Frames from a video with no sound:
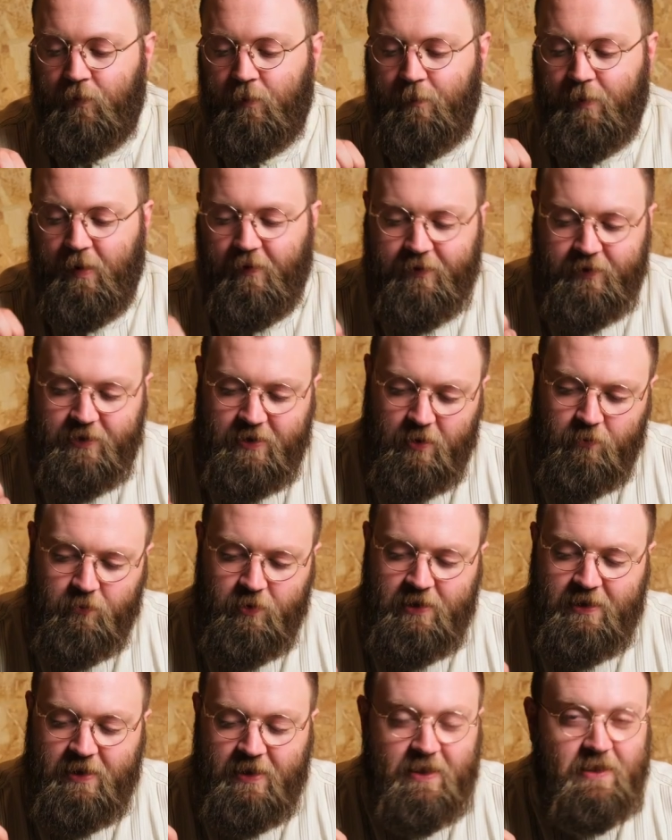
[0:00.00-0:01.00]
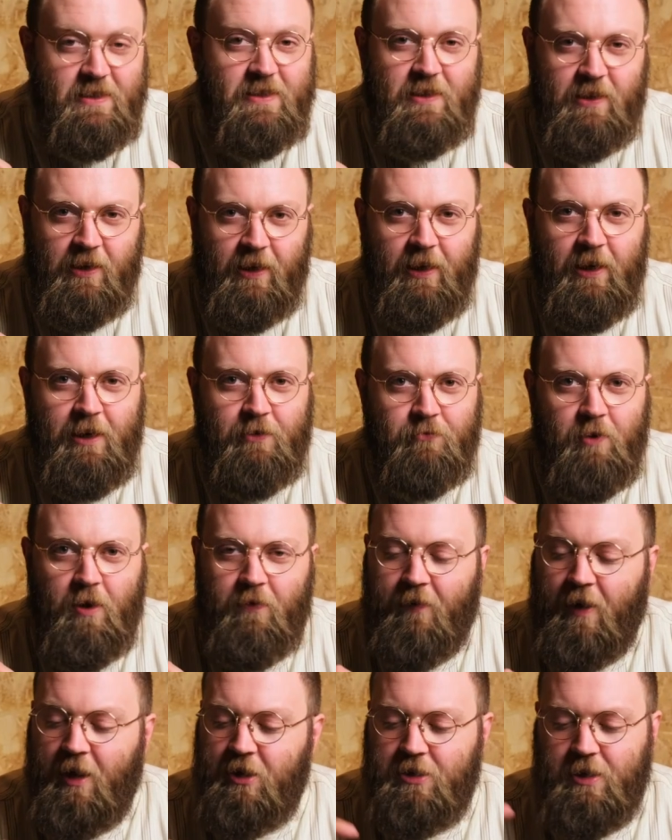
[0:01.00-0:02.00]
But for some reason, this slightly
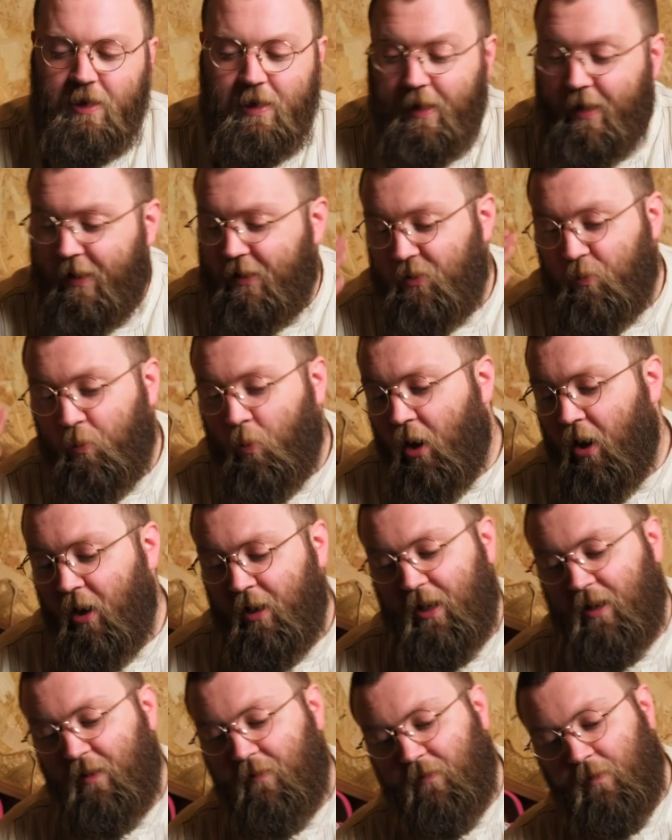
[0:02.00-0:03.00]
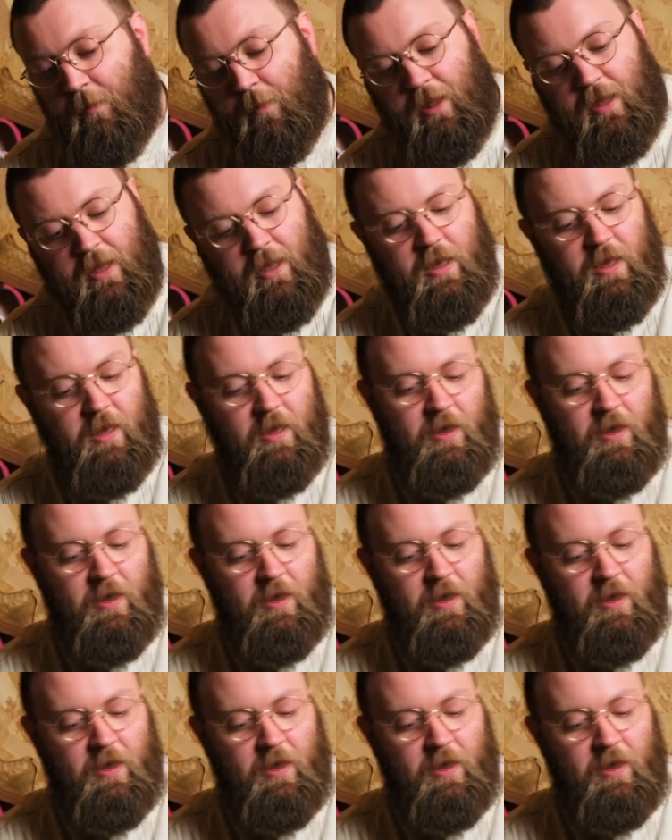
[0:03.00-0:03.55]
rough edge, it's working for me here.